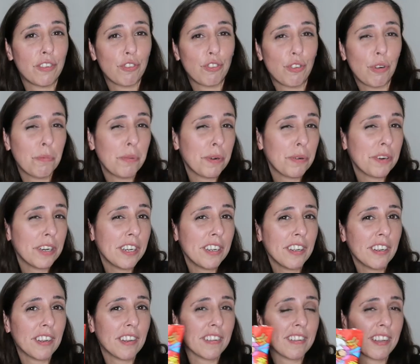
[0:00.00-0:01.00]
strawberry,
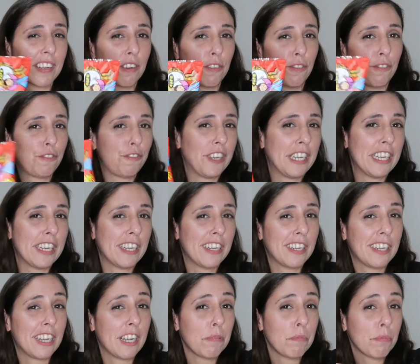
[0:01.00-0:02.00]
it's like
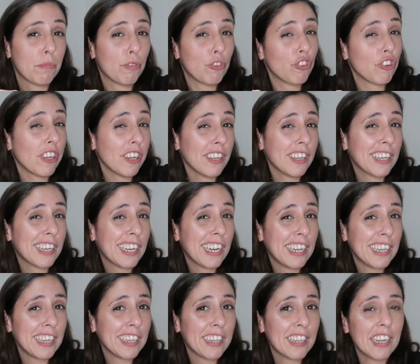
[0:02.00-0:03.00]
fake kimchi
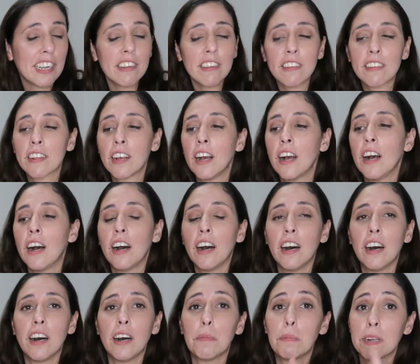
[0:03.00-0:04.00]
kind of taste,
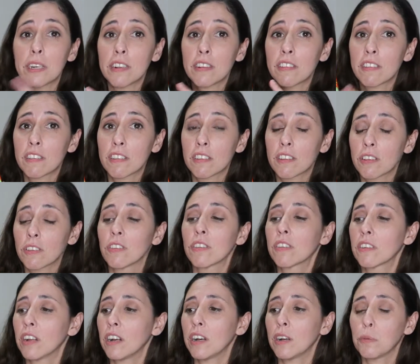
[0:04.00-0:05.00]
but it's
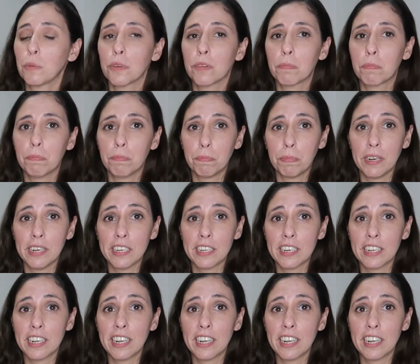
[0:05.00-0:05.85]
good. I would buy it